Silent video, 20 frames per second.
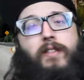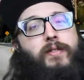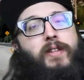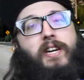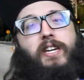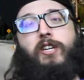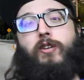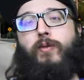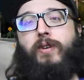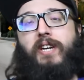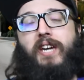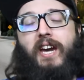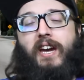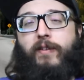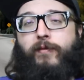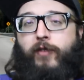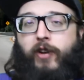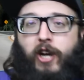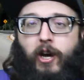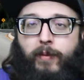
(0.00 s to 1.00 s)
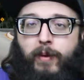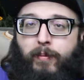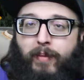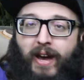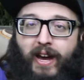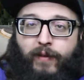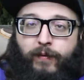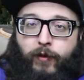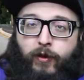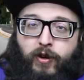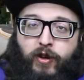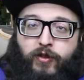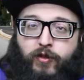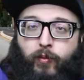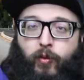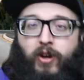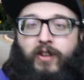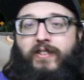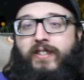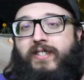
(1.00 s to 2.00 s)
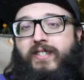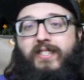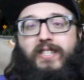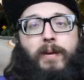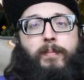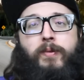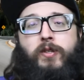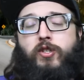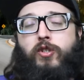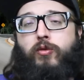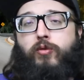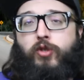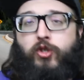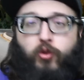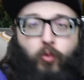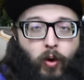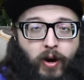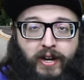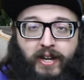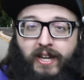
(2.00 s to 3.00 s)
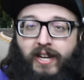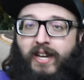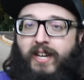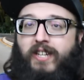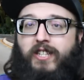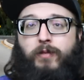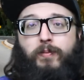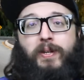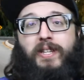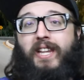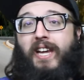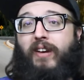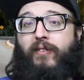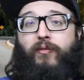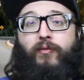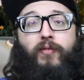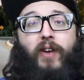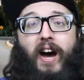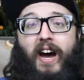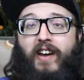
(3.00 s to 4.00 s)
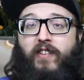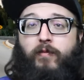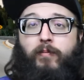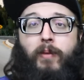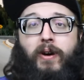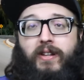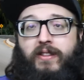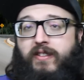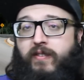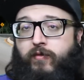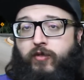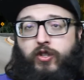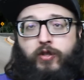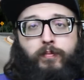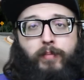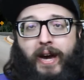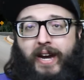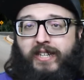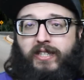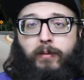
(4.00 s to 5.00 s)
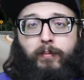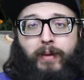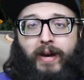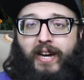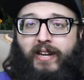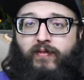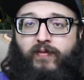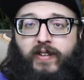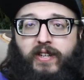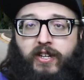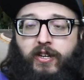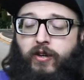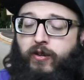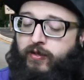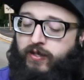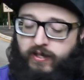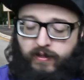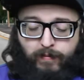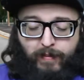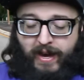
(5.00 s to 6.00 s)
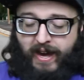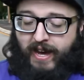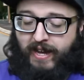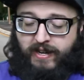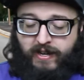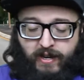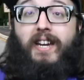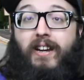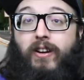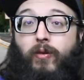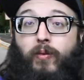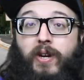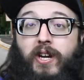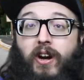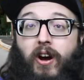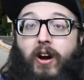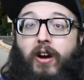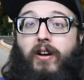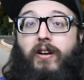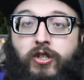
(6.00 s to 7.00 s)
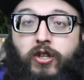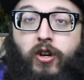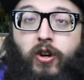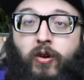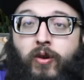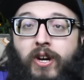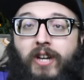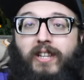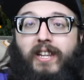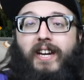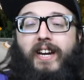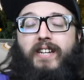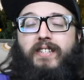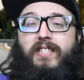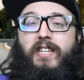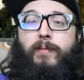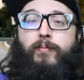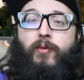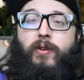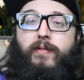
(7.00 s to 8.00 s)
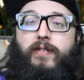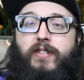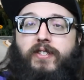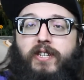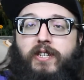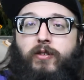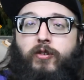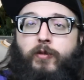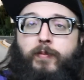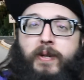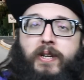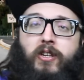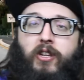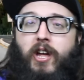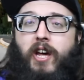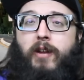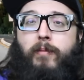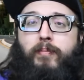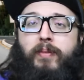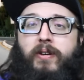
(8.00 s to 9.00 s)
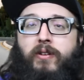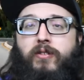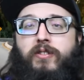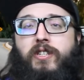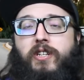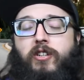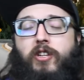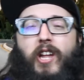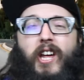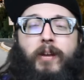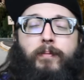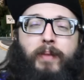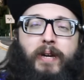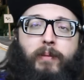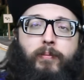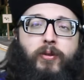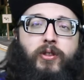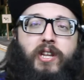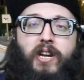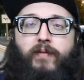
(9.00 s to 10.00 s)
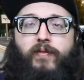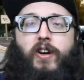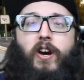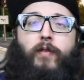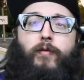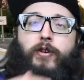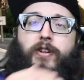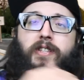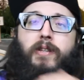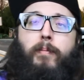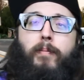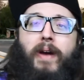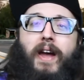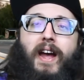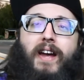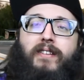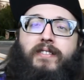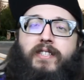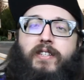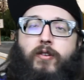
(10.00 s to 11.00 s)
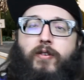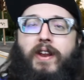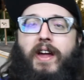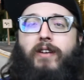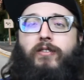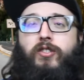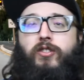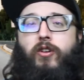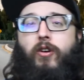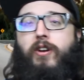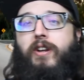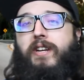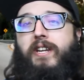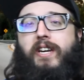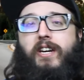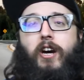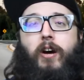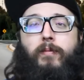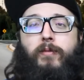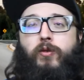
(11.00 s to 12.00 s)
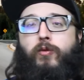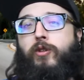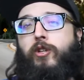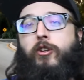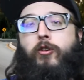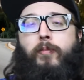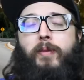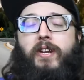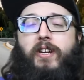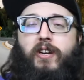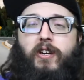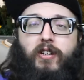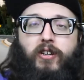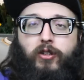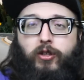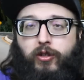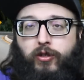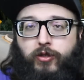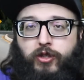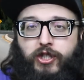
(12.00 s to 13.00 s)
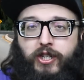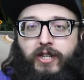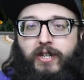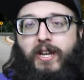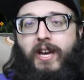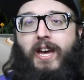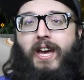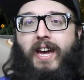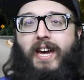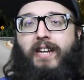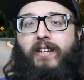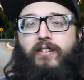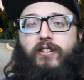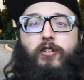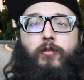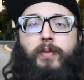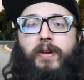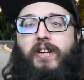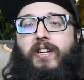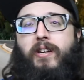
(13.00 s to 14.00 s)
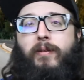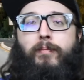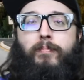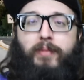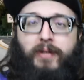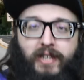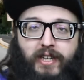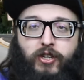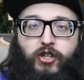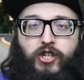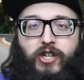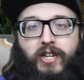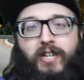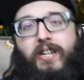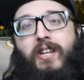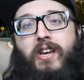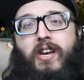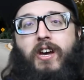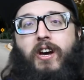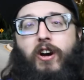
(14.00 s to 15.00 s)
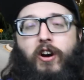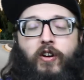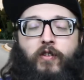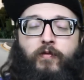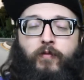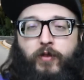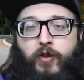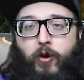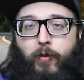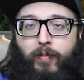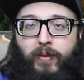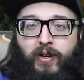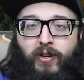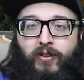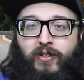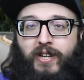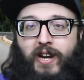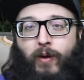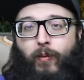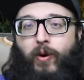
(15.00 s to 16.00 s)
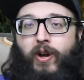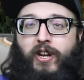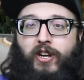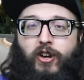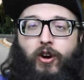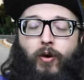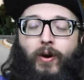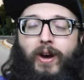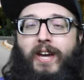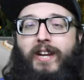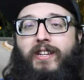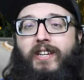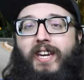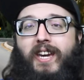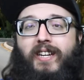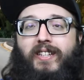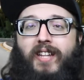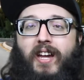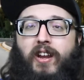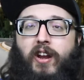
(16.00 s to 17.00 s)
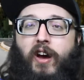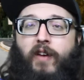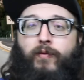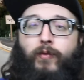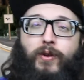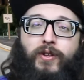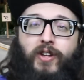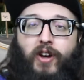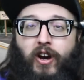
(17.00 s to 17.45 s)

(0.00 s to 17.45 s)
thank you again for coming back for another one. This is episode 20. It's been like 5 months of just back-to-back videos, and man, here we are. So, like I said previously, there's been a lot of builds and a lot of people that I've covered in the past that are now starting to come to a little bit of conclusion and a little bit of completion of their build, and I want to go ahead and kick that off with